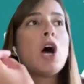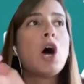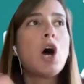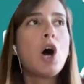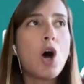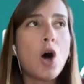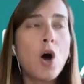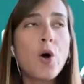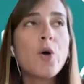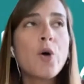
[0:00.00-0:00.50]

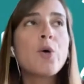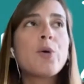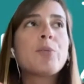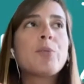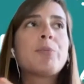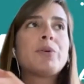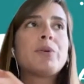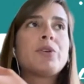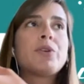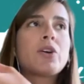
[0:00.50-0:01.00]

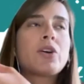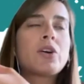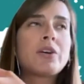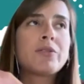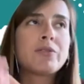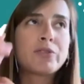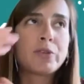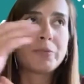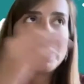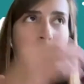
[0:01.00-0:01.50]
hope
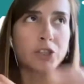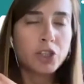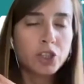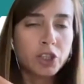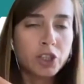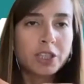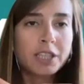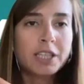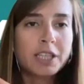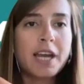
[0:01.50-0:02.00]
from an
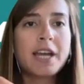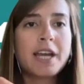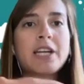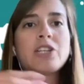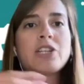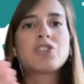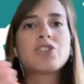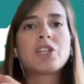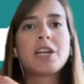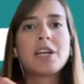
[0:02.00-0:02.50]
early
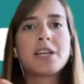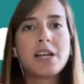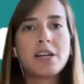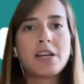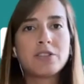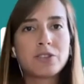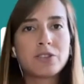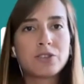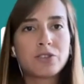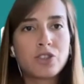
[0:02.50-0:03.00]
age, and
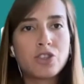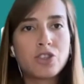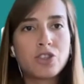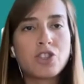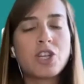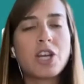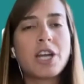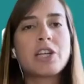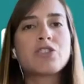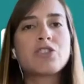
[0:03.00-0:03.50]
also
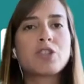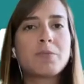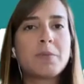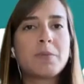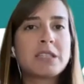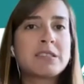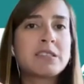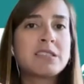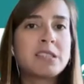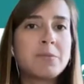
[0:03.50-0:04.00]
to
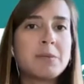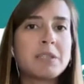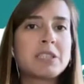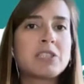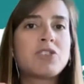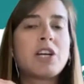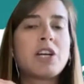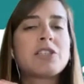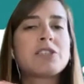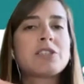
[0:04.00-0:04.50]
make systemic
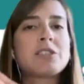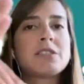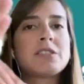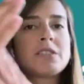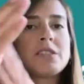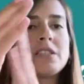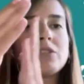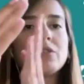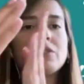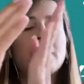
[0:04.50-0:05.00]
changes,
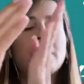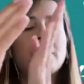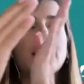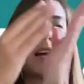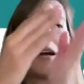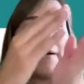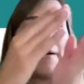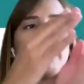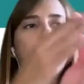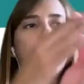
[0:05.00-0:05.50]
you know, that
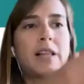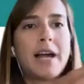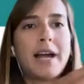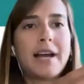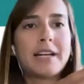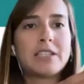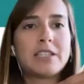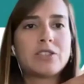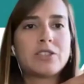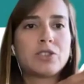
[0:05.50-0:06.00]

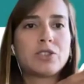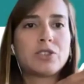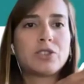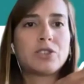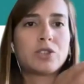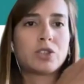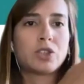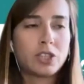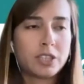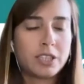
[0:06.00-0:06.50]
apply to
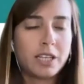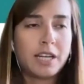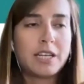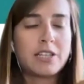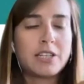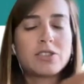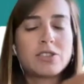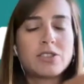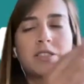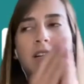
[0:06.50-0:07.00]
early age
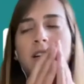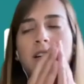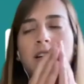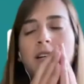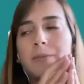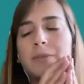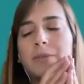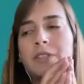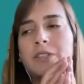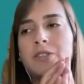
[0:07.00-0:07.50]

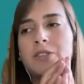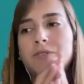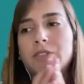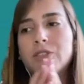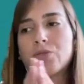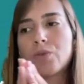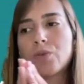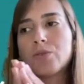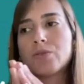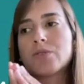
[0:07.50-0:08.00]

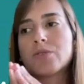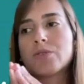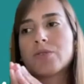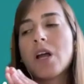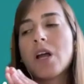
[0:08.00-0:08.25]
individuals,